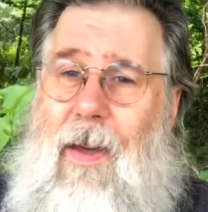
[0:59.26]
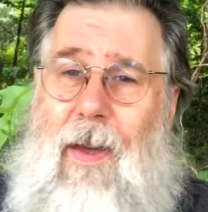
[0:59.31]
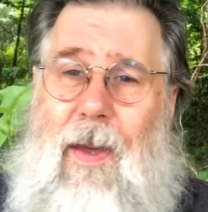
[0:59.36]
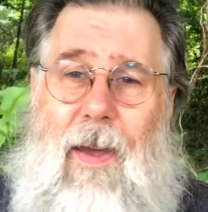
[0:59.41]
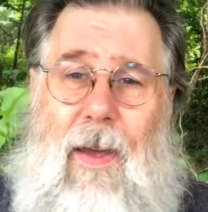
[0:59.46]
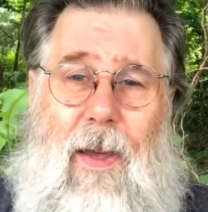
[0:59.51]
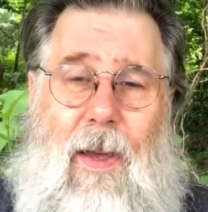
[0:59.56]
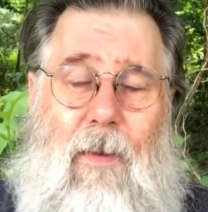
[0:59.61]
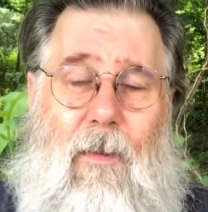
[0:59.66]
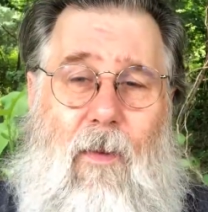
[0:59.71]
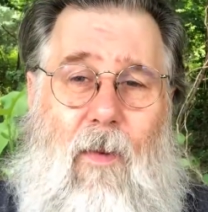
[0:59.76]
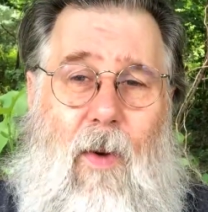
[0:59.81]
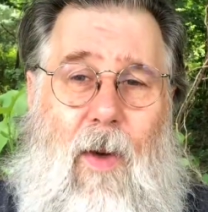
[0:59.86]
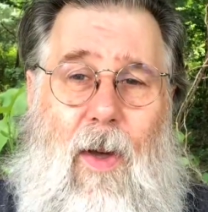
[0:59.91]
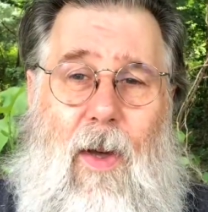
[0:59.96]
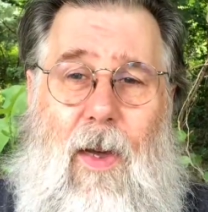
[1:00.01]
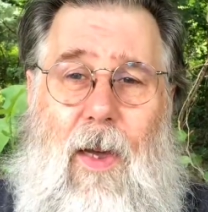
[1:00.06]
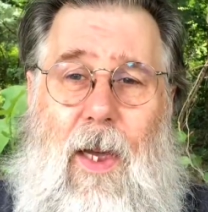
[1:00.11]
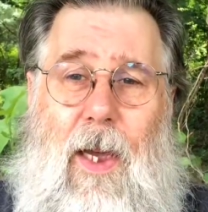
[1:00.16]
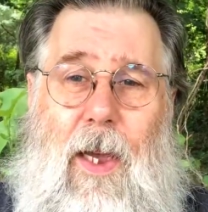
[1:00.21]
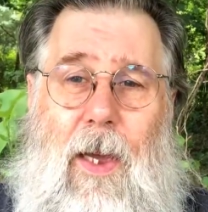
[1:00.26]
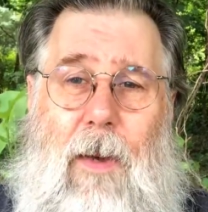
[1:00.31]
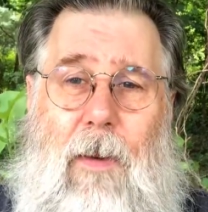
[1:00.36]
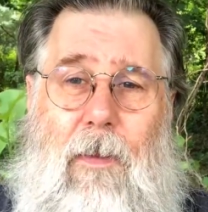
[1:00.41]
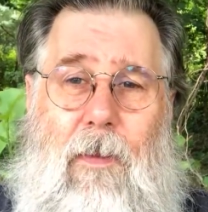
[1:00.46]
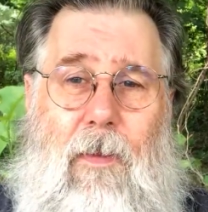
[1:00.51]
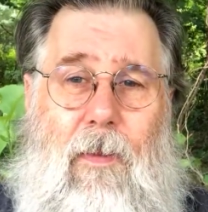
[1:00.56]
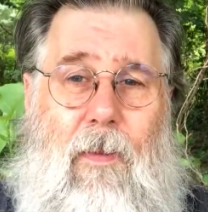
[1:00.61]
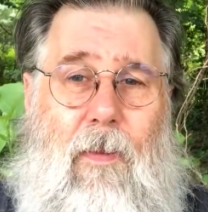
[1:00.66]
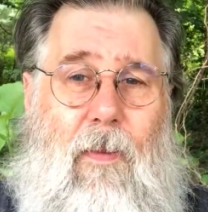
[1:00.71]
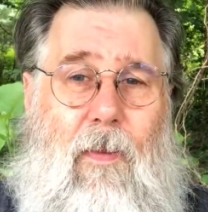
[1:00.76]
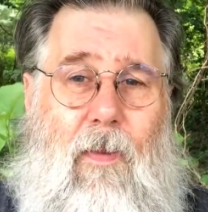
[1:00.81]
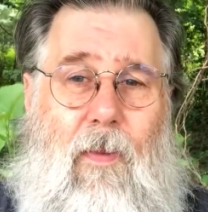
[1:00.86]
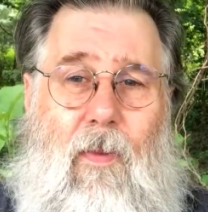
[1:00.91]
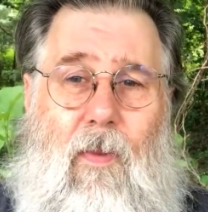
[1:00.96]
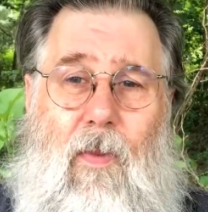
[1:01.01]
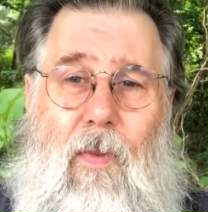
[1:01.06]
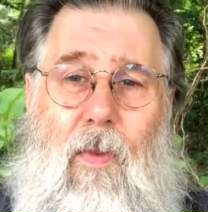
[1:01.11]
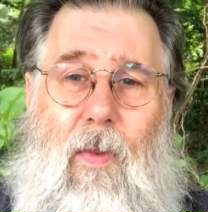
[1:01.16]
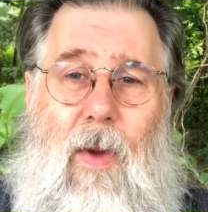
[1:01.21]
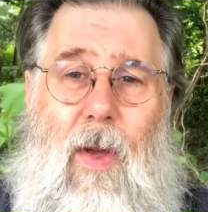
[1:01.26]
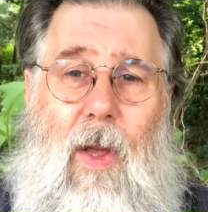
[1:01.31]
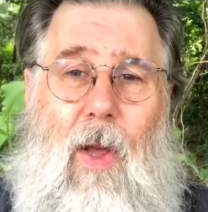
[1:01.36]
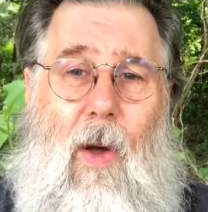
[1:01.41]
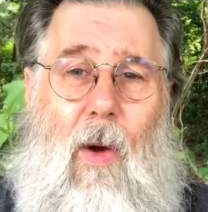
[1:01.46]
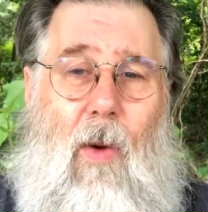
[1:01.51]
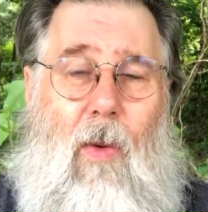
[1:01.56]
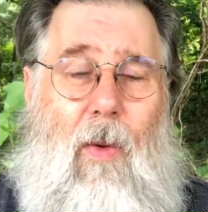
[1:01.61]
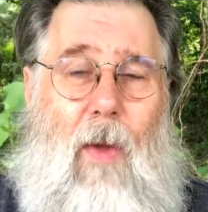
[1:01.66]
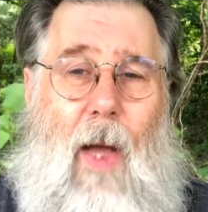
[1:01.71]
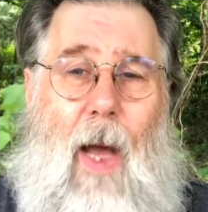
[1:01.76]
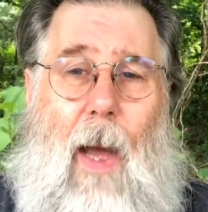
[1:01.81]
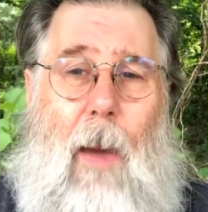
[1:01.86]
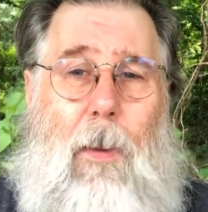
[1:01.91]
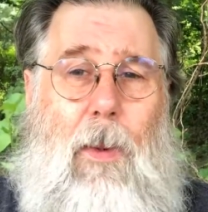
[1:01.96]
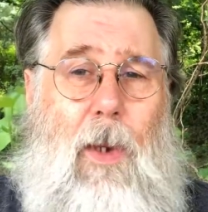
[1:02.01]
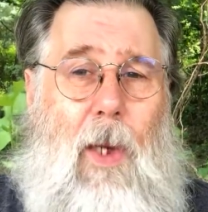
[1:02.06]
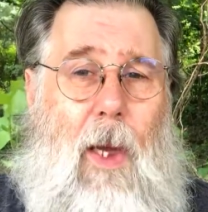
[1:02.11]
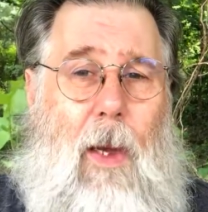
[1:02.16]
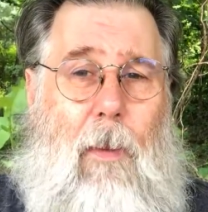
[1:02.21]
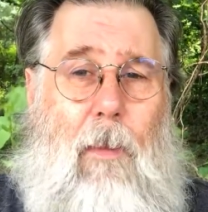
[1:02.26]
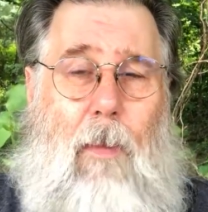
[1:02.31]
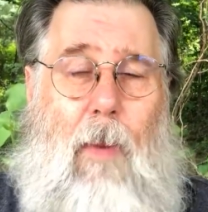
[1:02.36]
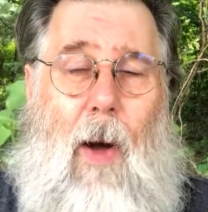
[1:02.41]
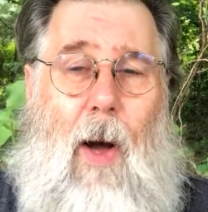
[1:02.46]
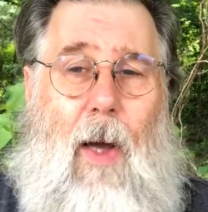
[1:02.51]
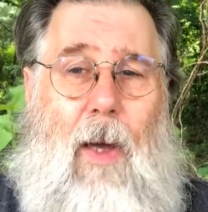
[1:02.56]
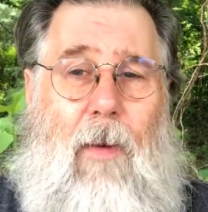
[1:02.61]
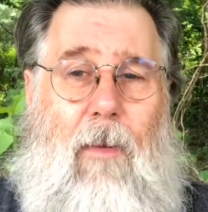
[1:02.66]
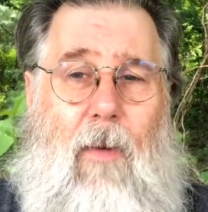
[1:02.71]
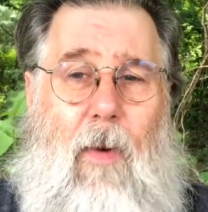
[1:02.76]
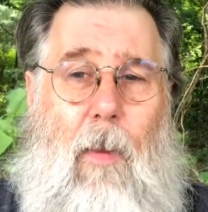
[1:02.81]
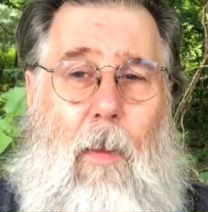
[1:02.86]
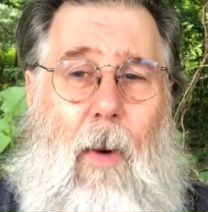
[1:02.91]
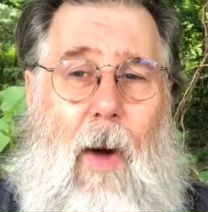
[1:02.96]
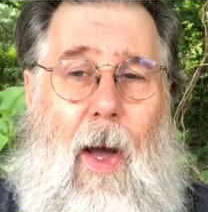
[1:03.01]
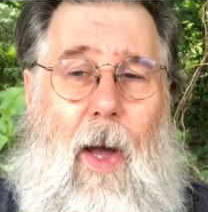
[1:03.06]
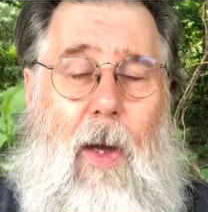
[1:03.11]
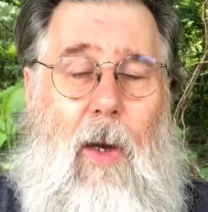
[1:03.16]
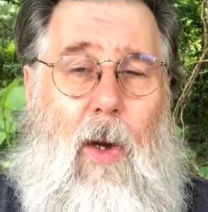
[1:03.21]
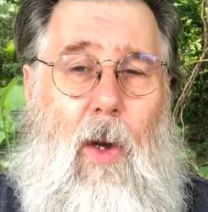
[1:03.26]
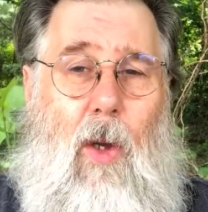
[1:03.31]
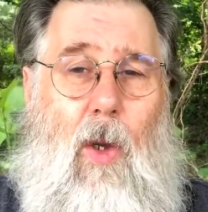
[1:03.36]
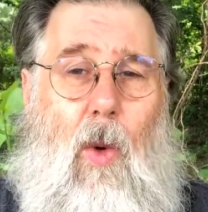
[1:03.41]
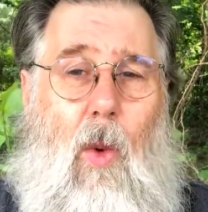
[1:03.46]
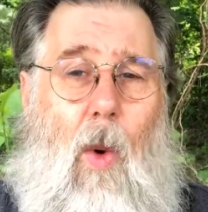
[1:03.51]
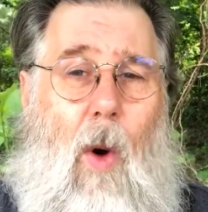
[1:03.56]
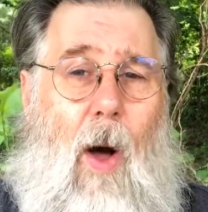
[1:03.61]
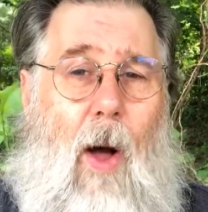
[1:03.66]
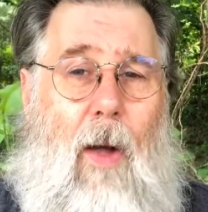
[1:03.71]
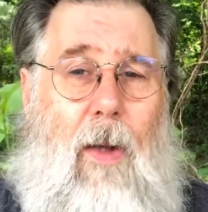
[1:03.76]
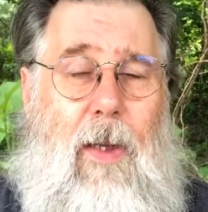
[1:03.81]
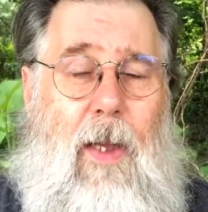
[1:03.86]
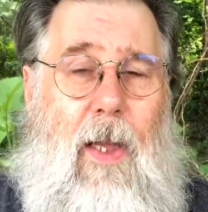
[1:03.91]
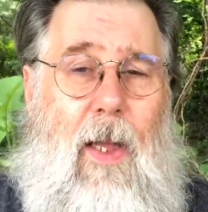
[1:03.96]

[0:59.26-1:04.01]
and really, you know, knives like buck, if you buy a good quality